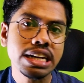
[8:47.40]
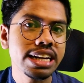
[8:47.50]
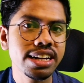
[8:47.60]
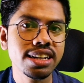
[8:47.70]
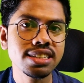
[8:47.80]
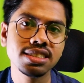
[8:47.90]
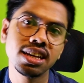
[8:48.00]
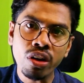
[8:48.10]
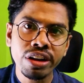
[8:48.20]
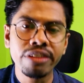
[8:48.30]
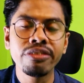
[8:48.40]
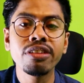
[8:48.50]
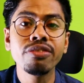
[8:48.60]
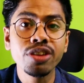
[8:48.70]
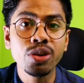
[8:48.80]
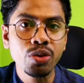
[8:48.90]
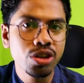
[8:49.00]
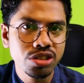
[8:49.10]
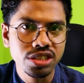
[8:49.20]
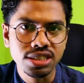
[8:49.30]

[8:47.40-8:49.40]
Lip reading: Linux on above your Windows